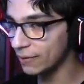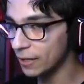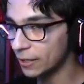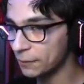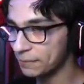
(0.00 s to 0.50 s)

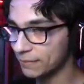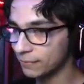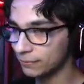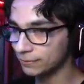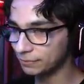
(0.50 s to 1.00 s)

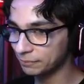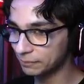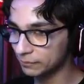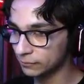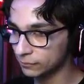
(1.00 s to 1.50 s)

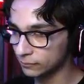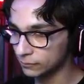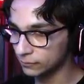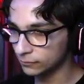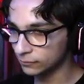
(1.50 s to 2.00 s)

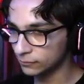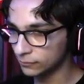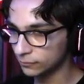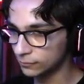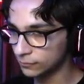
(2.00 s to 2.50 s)

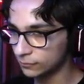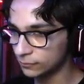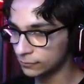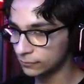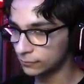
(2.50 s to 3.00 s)

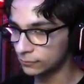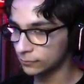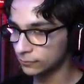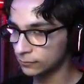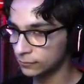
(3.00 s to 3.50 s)

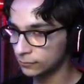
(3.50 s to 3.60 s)
Nothing is said.